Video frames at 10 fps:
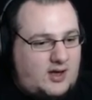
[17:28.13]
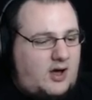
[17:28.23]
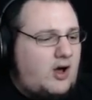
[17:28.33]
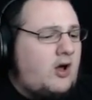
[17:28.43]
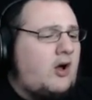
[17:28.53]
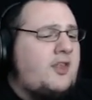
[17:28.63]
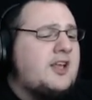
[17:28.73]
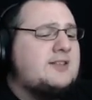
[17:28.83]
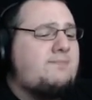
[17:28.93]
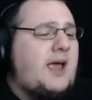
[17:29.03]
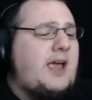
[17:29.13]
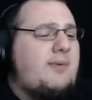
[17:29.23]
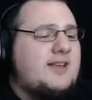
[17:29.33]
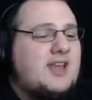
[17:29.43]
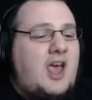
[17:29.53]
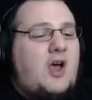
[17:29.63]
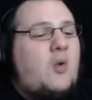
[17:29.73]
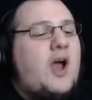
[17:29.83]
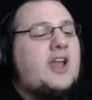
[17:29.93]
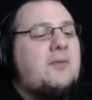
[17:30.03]
Oh, there's babies.
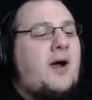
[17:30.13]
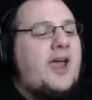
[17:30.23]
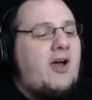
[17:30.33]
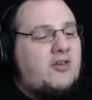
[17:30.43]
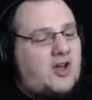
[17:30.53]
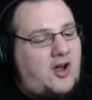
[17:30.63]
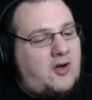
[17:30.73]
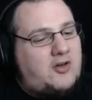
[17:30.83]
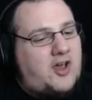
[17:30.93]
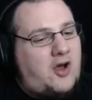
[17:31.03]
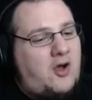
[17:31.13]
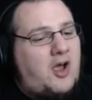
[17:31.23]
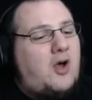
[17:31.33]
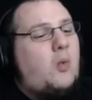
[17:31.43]
Where did my alcohol go?